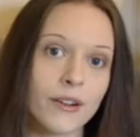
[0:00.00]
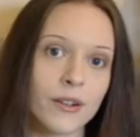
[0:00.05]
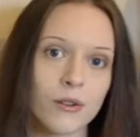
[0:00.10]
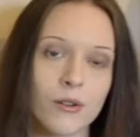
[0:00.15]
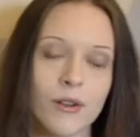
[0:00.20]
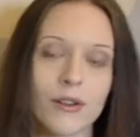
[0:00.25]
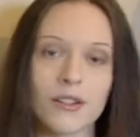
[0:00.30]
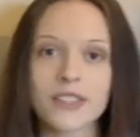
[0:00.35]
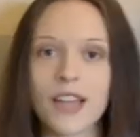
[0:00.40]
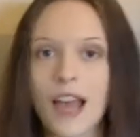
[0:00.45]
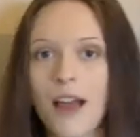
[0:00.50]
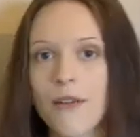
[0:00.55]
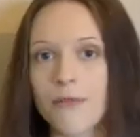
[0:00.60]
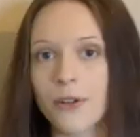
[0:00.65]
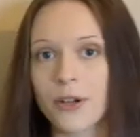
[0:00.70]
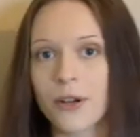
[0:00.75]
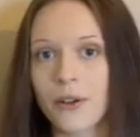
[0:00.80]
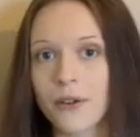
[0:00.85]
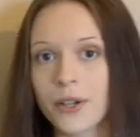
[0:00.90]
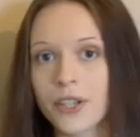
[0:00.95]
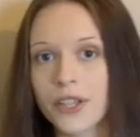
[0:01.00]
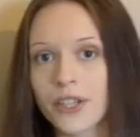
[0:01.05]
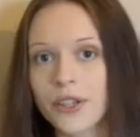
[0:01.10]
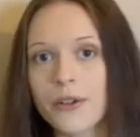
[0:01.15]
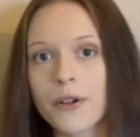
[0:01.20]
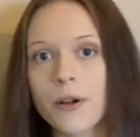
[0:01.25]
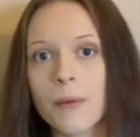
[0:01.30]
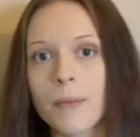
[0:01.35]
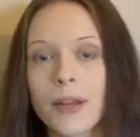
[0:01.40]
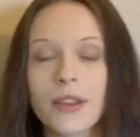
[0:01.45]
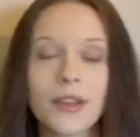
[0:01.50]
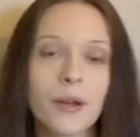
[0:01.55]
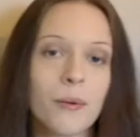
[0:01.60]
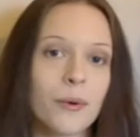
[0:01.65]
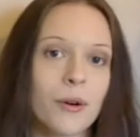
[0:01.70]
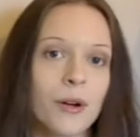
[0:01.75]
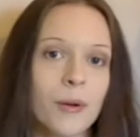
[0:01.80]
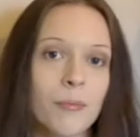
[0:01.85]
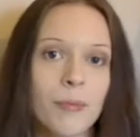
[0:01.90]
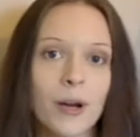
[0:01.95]
across Africa and Europe, and there
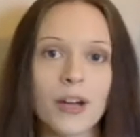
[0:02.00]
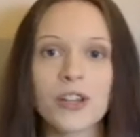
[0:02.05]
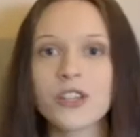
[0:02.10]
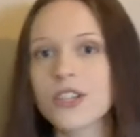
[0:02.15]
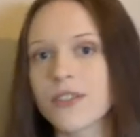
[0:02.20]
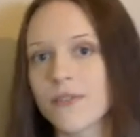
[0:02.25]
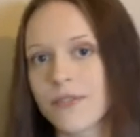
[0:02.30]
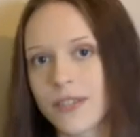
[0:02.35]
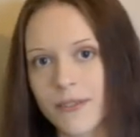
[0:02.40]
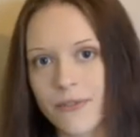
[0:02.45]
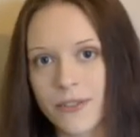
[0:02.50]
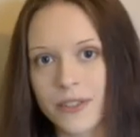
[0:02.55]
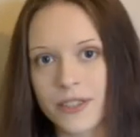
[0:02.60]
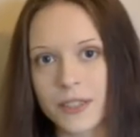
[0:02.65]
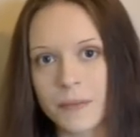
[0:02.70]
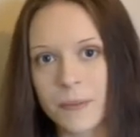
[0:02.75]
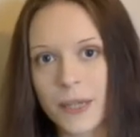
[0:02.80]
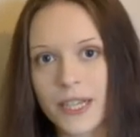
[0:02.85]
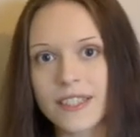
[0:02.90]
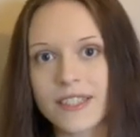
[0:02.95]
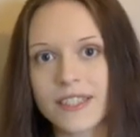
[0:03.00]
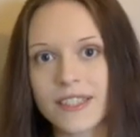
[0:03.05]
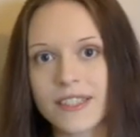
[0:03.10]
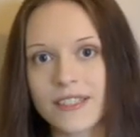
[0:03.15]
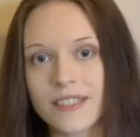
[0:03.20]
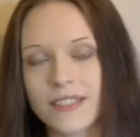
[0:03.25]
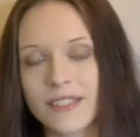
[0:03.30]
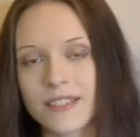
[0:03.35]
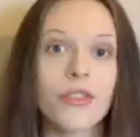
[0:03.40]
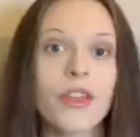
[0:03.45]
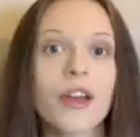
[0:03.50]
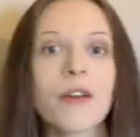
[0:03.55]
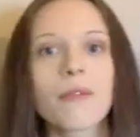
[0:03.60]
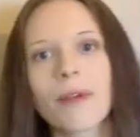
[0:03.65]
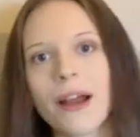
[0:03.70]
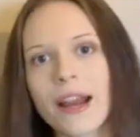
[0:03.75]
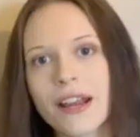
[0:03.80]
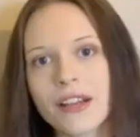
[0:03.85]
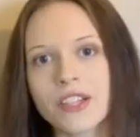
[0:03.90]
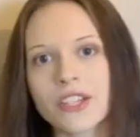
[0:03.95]
were a bunch of different species. Their
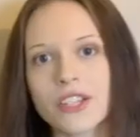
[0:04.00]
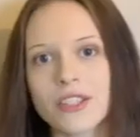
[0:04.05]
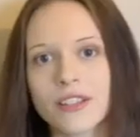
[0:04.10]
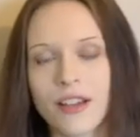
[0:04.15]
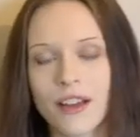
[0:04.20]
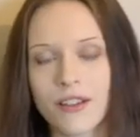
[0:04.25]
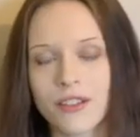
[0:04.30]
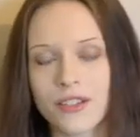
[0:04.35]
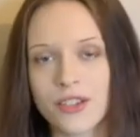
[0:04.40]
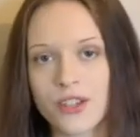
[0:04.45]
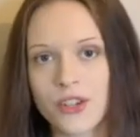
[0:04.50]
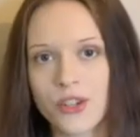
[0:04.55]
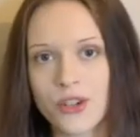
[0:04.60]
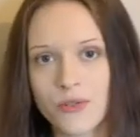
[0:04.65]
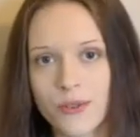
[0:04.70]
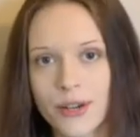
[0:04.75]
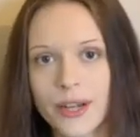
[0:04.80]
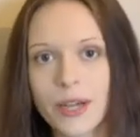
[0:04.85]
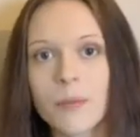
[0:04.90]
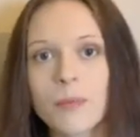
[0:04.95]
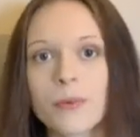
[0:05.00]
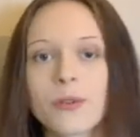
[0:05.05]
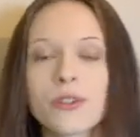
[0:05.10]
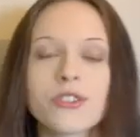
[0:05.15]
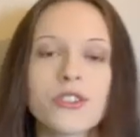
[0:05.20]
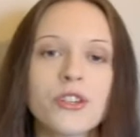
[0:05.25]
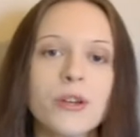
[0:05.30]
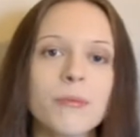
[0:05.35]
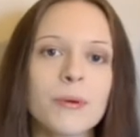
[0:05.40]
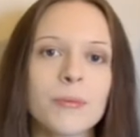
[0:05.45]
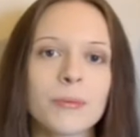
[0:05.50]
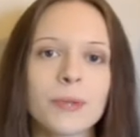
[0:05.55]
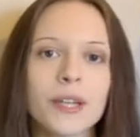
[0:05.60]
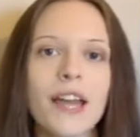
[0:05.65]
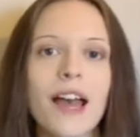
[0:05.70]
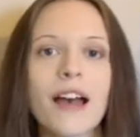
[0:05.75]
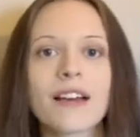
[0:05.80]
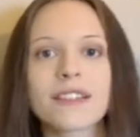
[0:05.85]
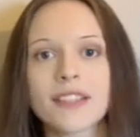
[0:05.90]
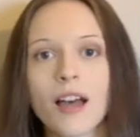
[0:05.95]
range started to shrink, presumably
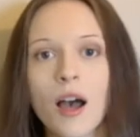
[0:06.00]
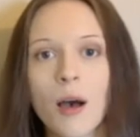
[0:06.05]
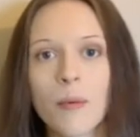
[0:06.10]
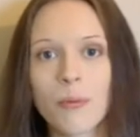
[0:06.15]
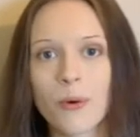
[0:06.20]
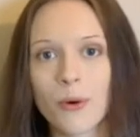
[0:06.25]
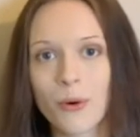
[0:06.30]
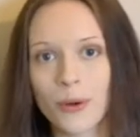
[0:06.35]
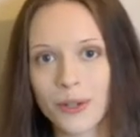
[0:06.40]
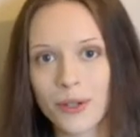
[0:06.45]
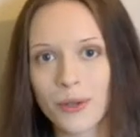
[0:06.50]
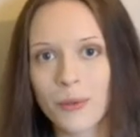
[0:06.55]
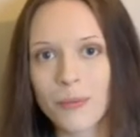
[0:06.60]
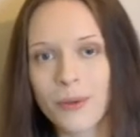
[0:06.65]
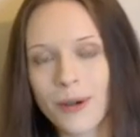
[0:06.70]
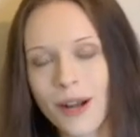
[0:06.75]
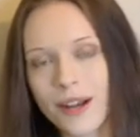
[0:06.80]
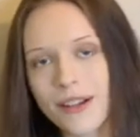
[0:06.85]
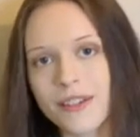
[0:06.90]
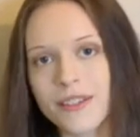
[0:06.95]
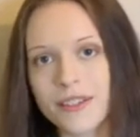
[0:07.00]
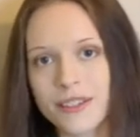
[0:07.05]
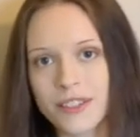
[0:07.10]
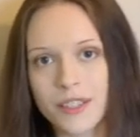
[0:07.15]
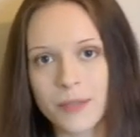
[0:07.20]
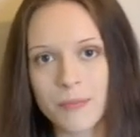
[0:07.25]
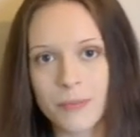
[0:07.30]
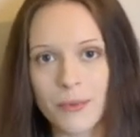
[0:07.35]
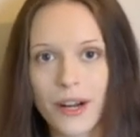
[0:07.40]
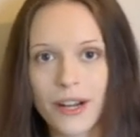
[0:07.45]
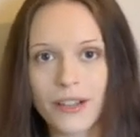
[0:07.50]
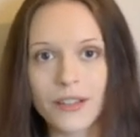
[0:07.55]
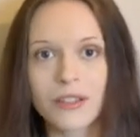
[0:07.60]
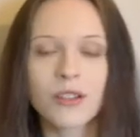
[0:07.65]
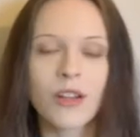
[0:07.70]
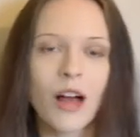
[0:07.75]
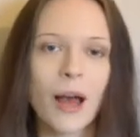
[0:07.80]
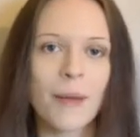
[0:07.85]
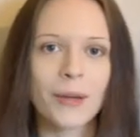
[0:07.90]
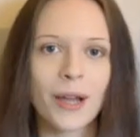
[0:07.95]
as arboreal predators spread,
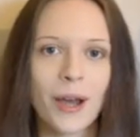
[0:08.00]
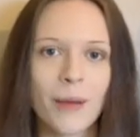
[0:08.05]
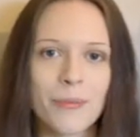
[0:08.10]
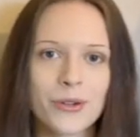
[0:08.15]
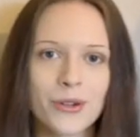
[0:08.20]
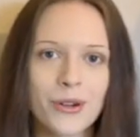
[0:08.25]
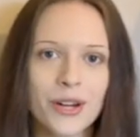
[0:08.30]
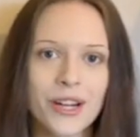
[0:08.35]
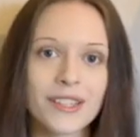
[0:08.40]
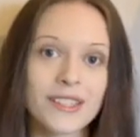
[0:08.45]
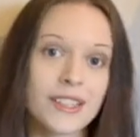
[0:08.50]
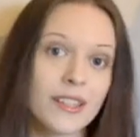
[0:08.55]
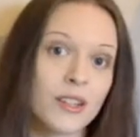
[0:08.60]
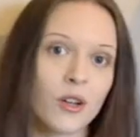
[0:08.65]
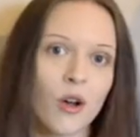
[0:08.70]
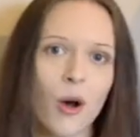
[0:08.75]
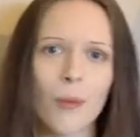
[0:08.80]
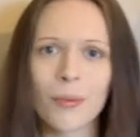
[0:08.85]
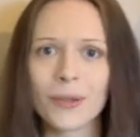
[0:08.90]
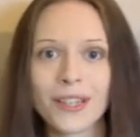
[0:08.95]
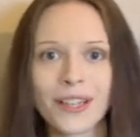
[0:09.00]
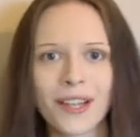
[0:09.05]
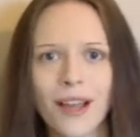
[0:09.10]
climbing up trees and gobbling